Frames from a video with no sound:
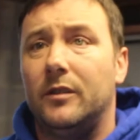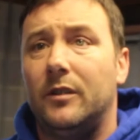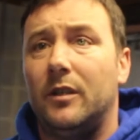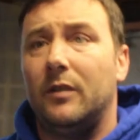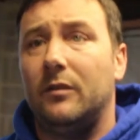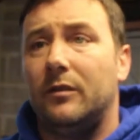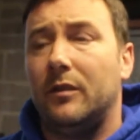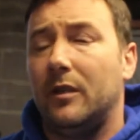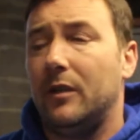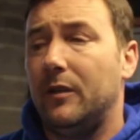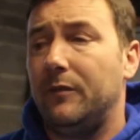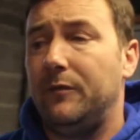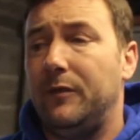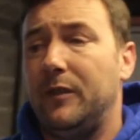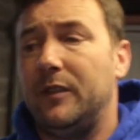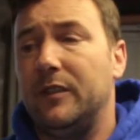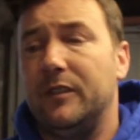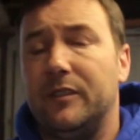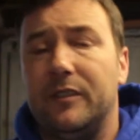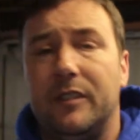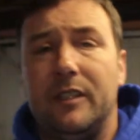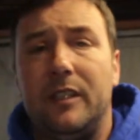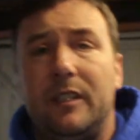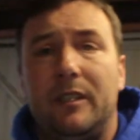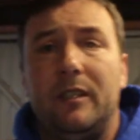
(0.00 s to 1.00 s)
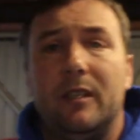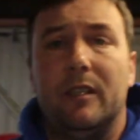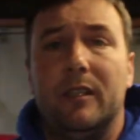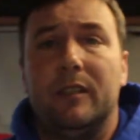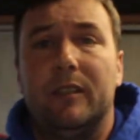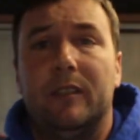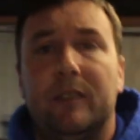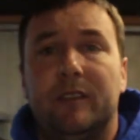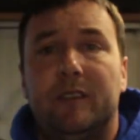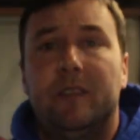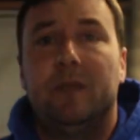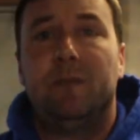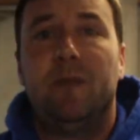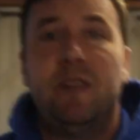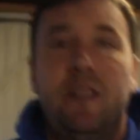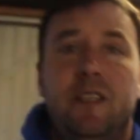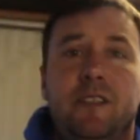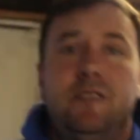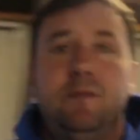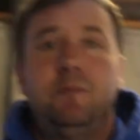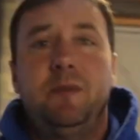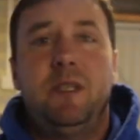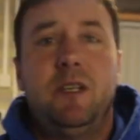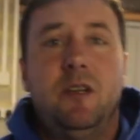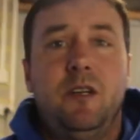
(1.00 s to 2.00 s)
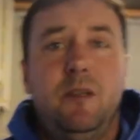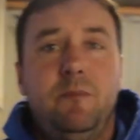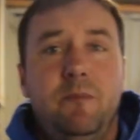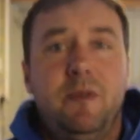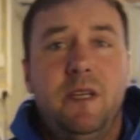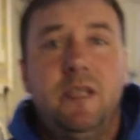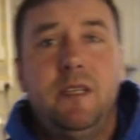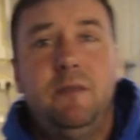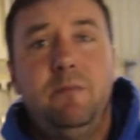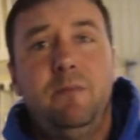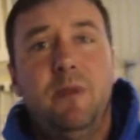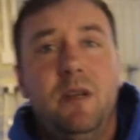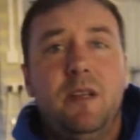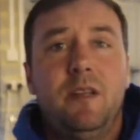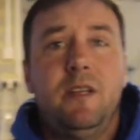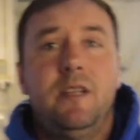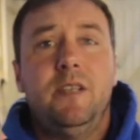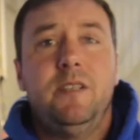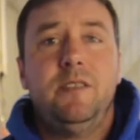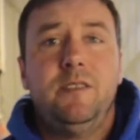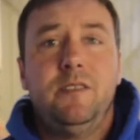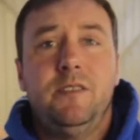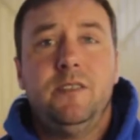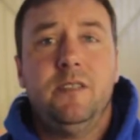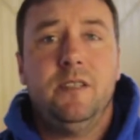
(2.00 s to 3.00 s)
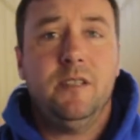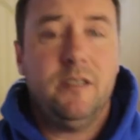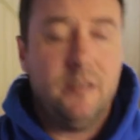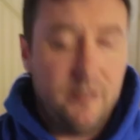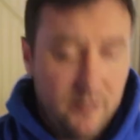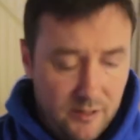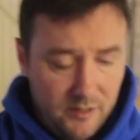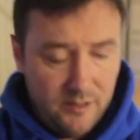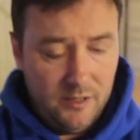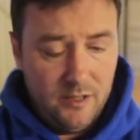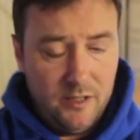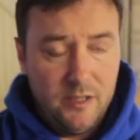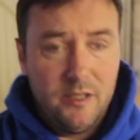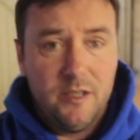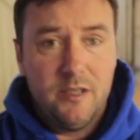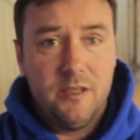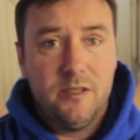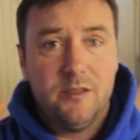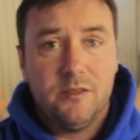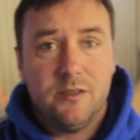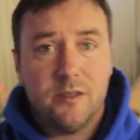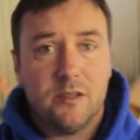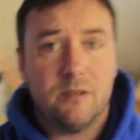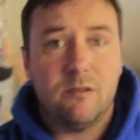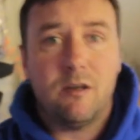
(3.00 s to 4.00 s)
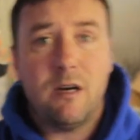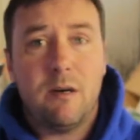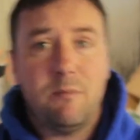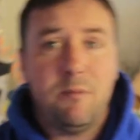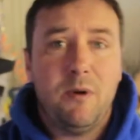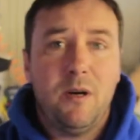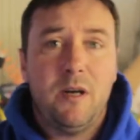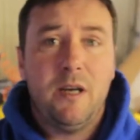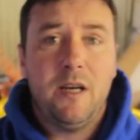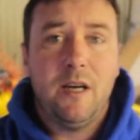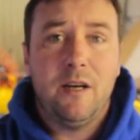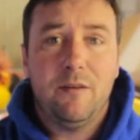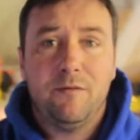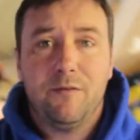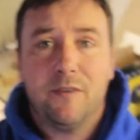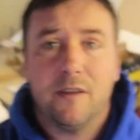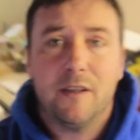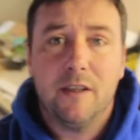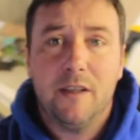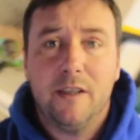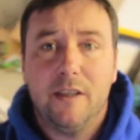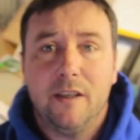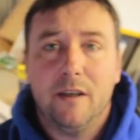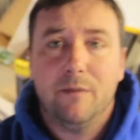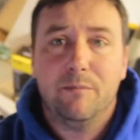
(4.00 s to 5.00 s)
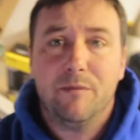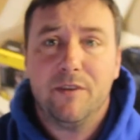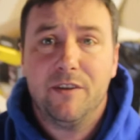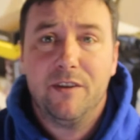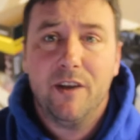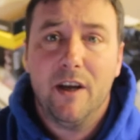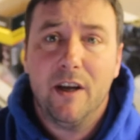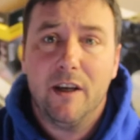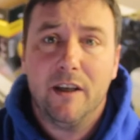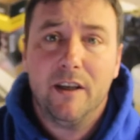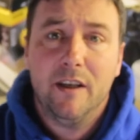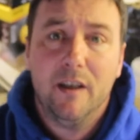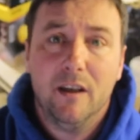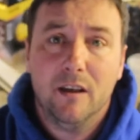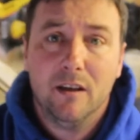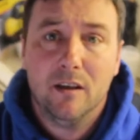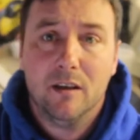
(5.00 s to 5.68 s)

I don't know if you can see some of this behind me, but this is the crap I have to clean up today.